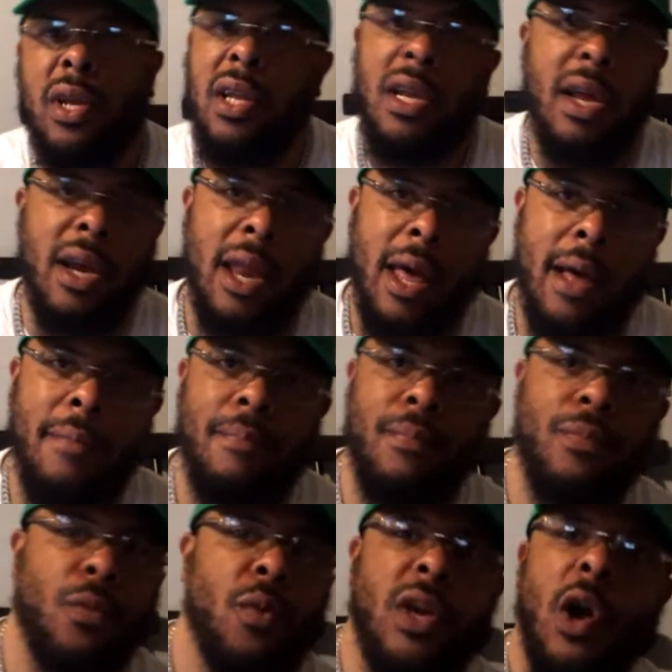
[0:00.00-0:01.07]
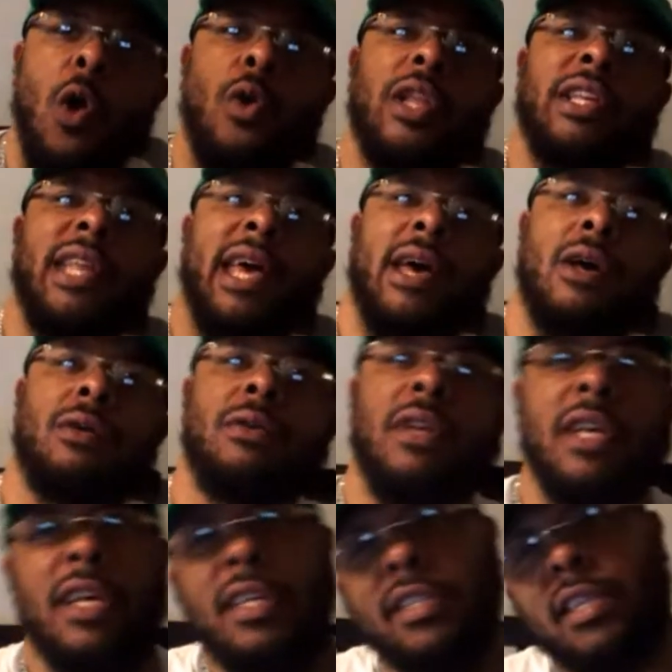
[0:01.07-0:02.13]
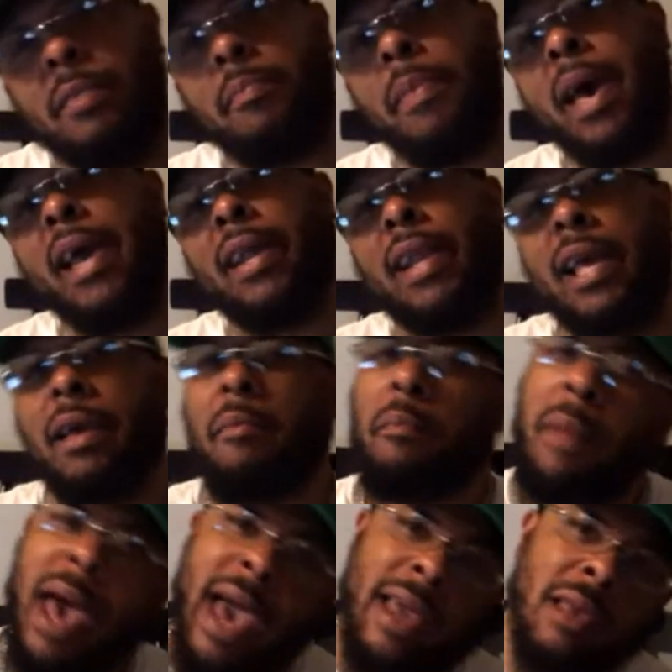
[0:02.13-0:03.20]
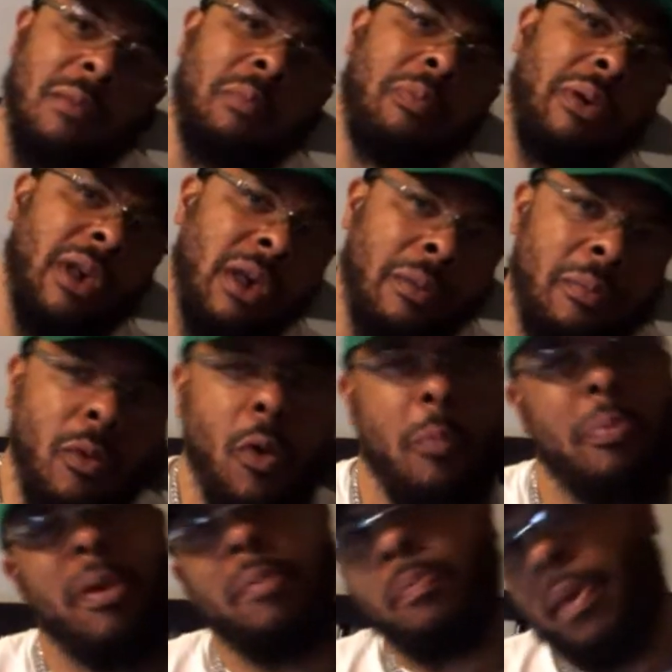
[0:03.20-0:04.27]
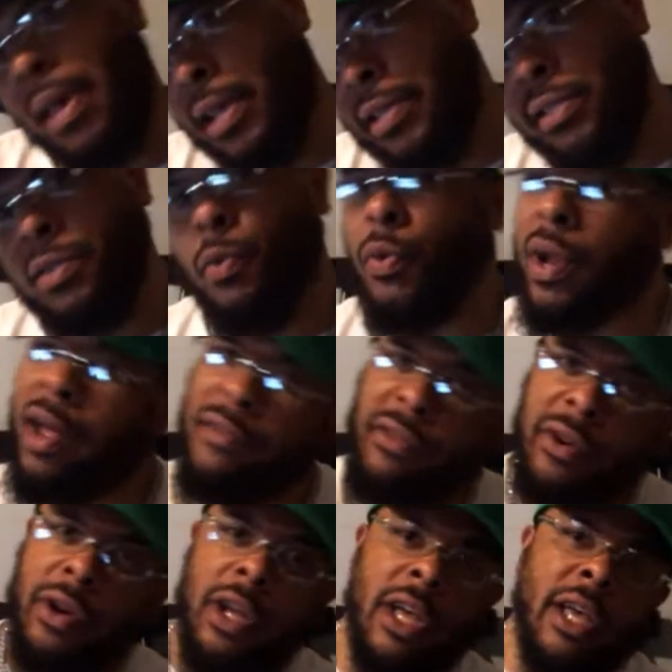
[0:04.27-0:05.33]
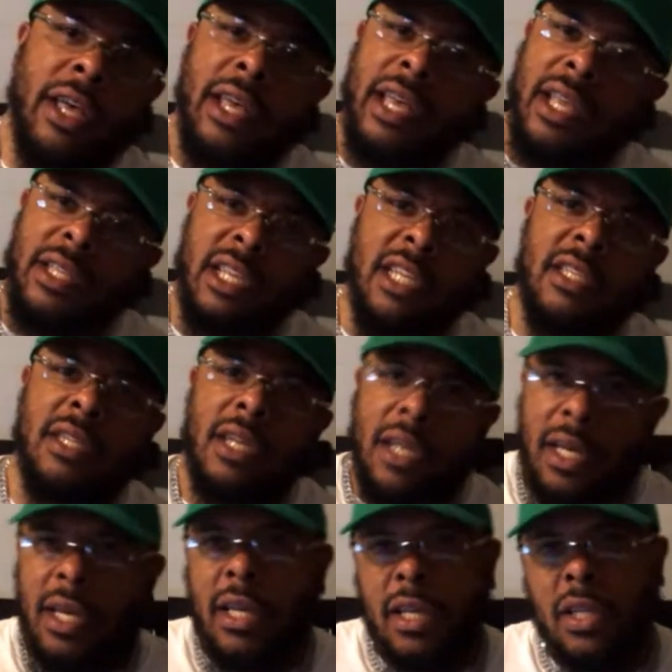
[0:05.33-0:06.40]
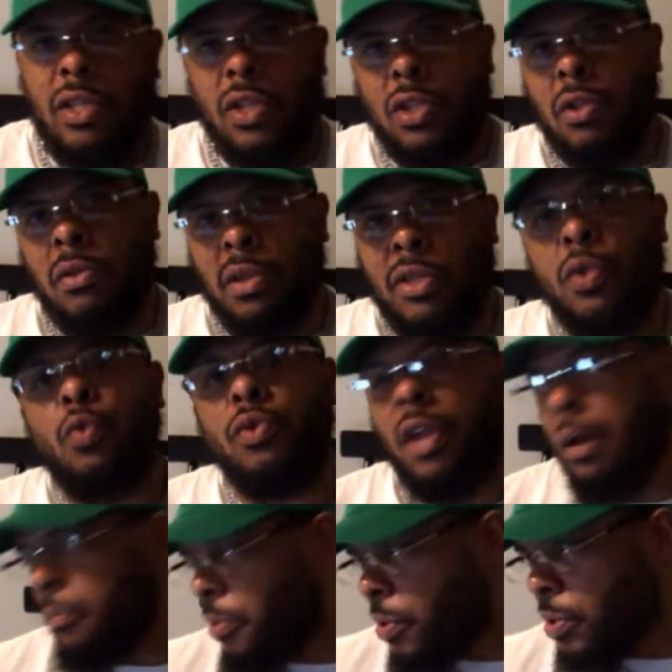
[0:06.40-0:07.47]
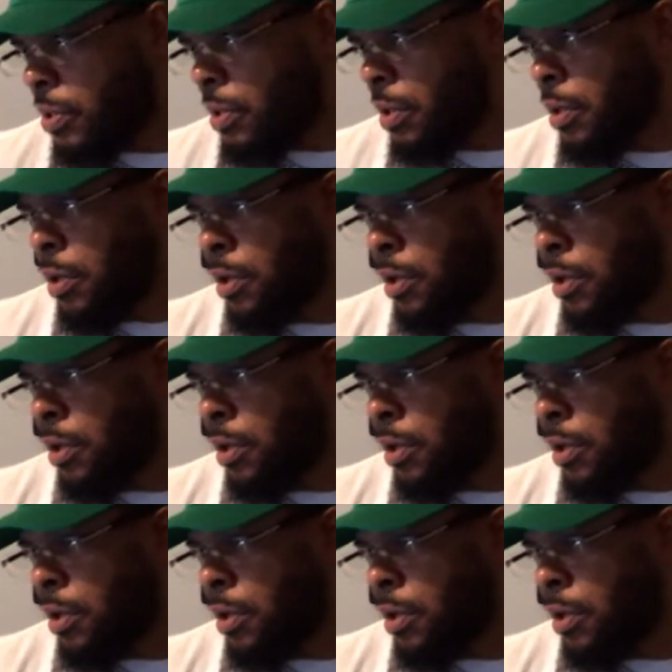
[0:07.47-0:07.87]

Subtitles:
need none of that. We can hold it down, sit back like Mac and Pimp or Pimp S or whatever, and just do numbers.